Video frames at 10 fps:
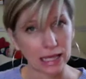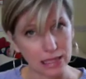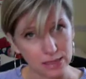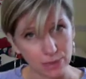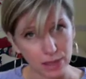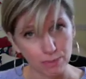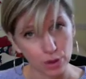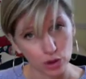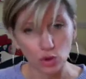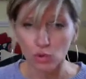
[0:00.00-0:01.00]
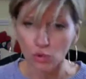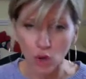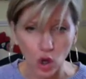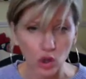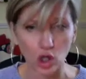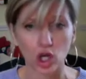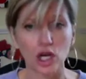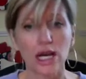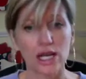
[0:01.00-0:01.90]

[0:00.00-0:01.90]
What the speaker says: and it's been put through a roller,